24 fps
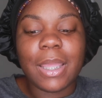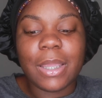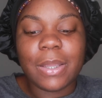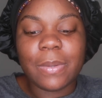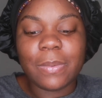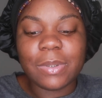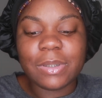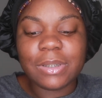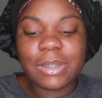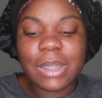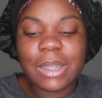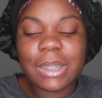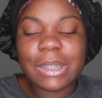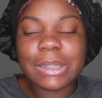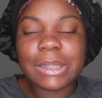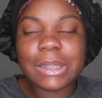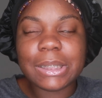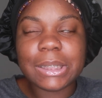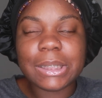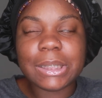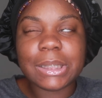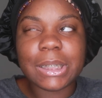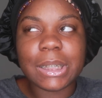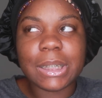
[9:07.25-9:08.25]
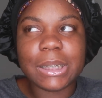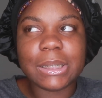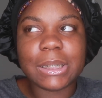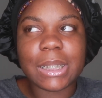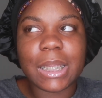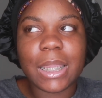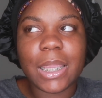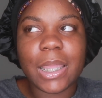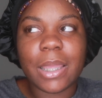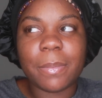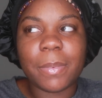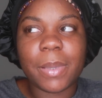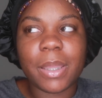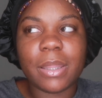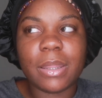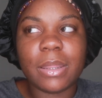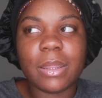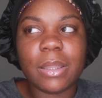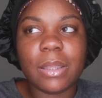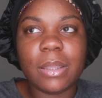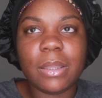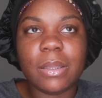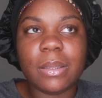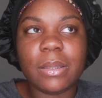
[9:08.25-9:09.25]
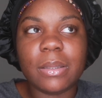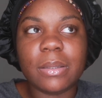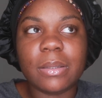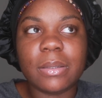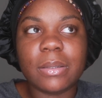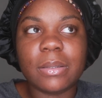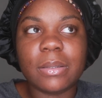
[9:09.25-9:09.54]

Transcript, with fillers: it was like 6 a.m. I think